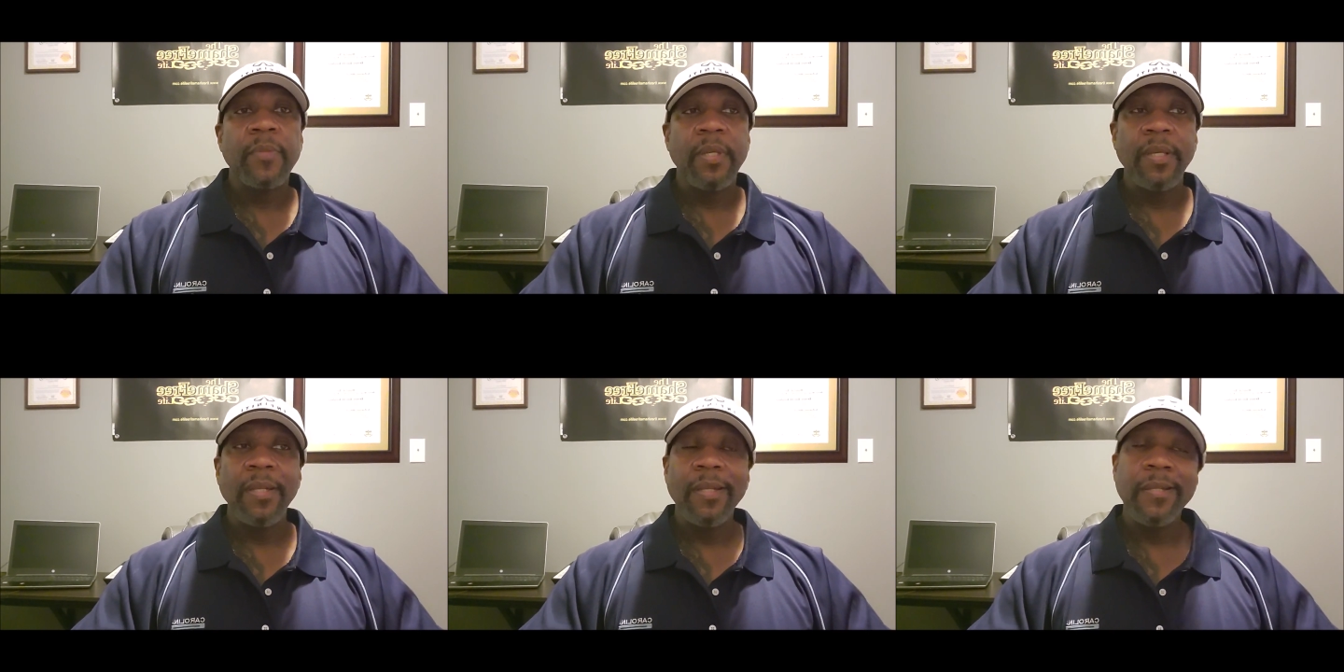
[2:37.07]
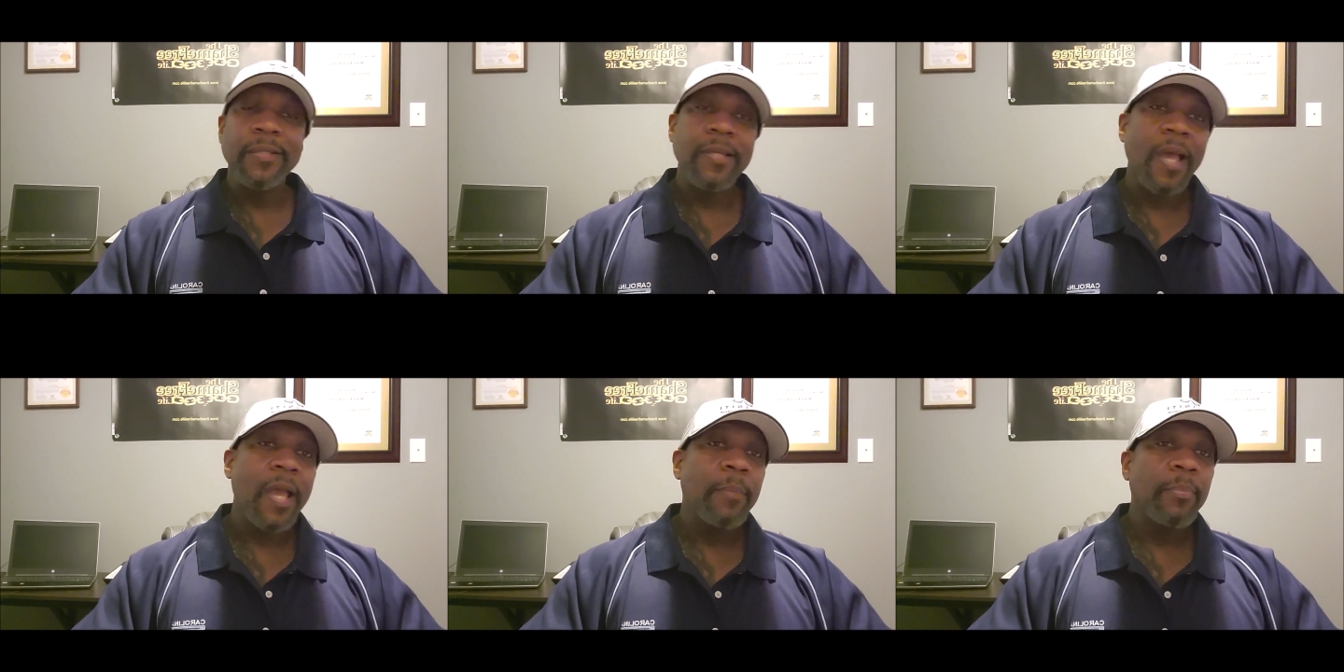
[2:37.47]
any
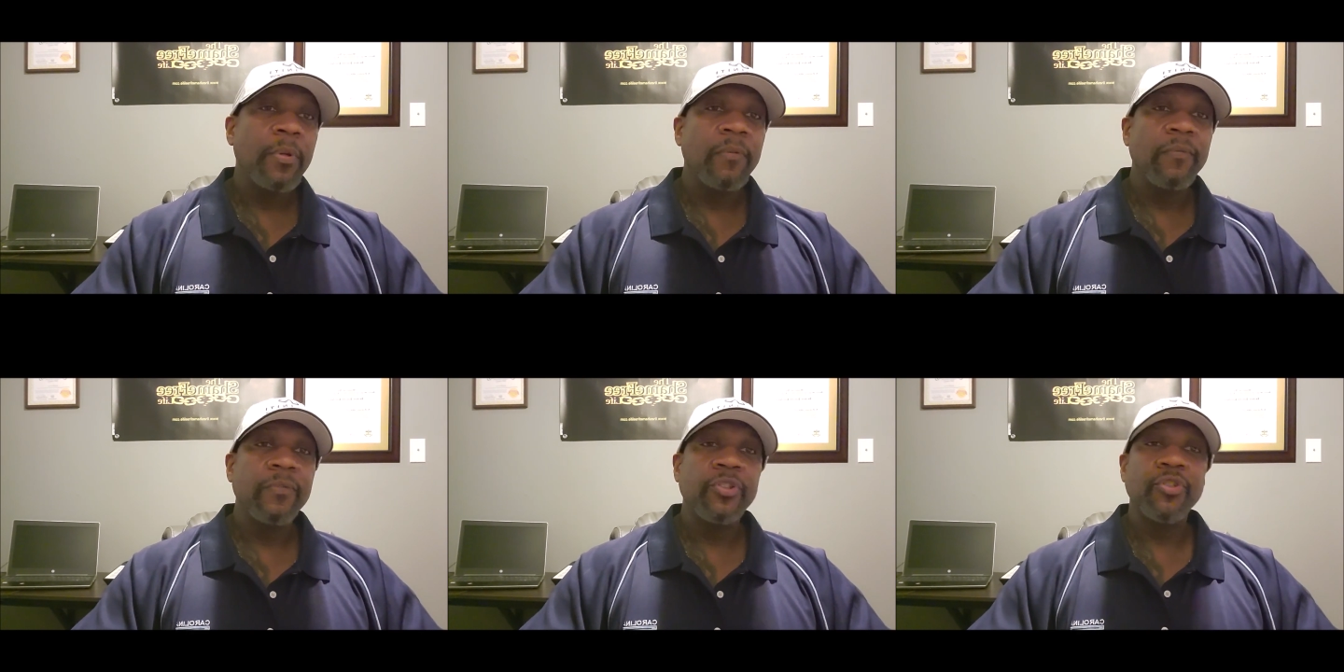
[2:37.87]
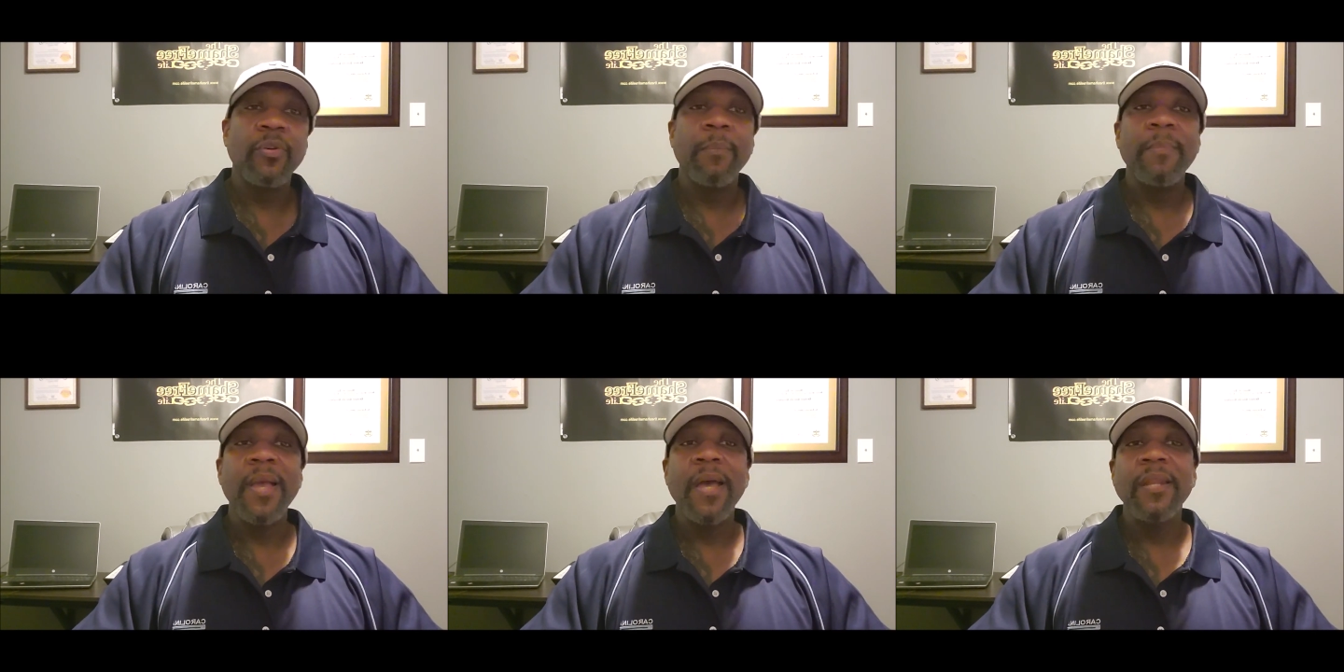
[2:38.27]
type of
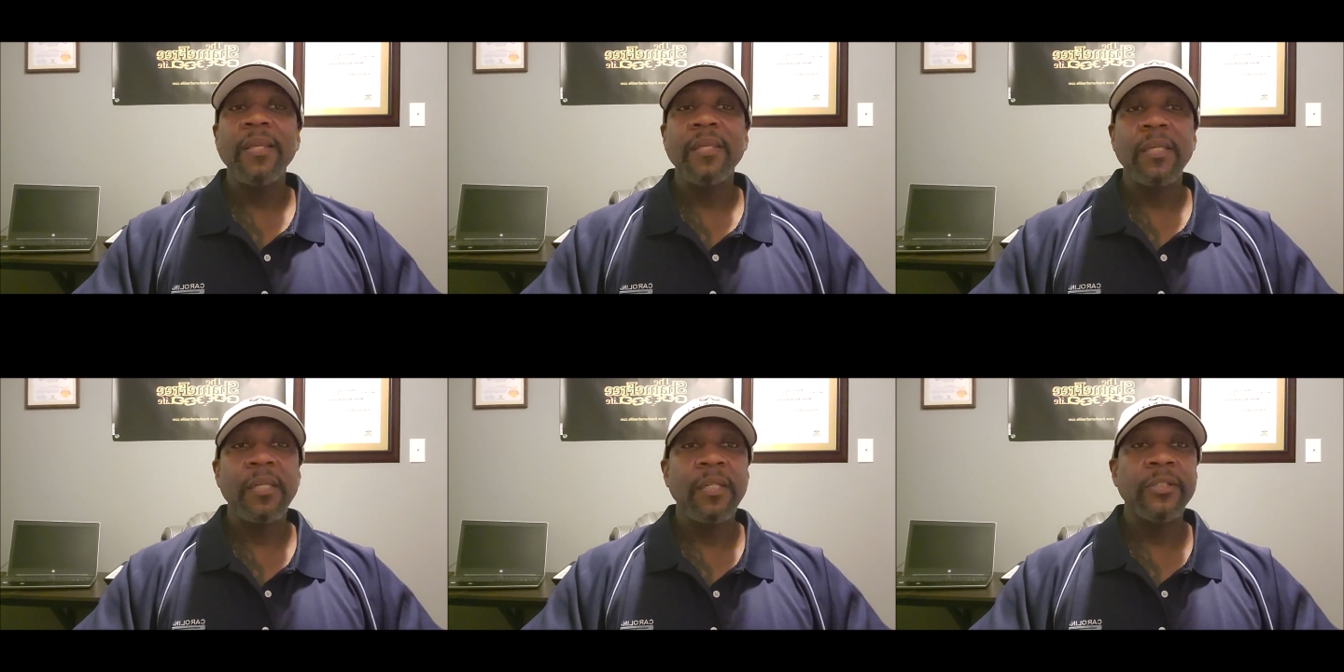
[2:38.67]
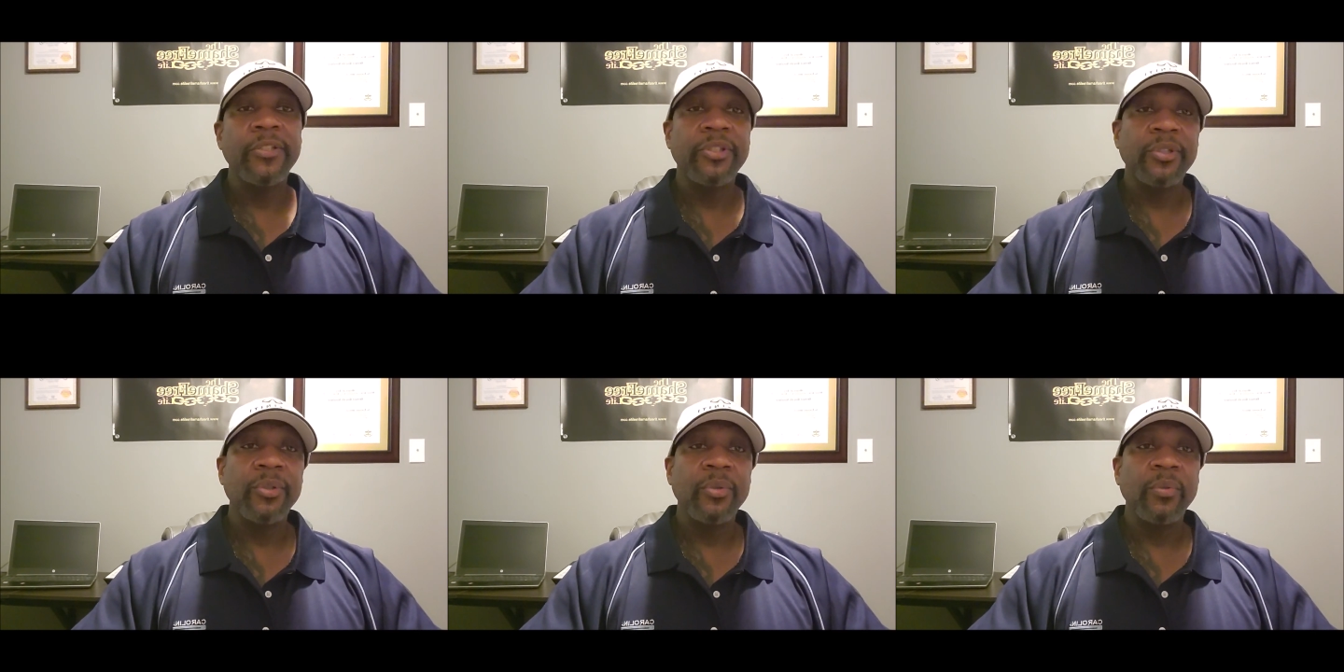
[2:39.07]
traumatic
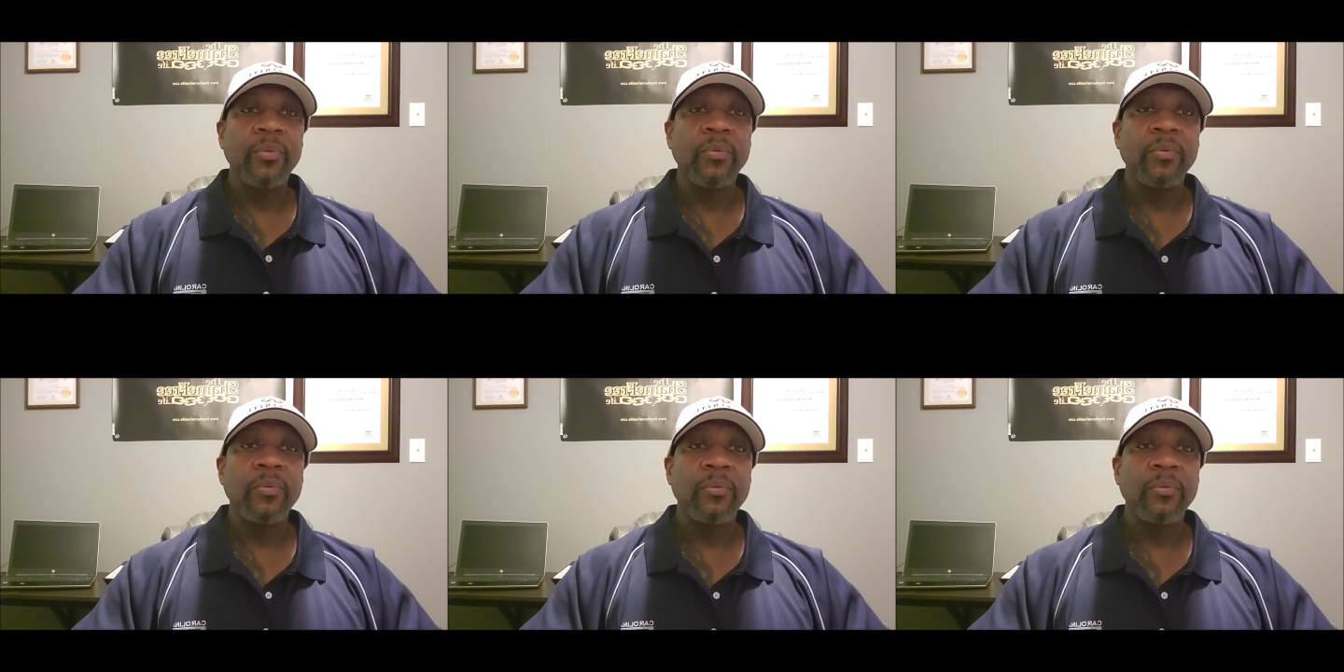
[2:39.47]
issue,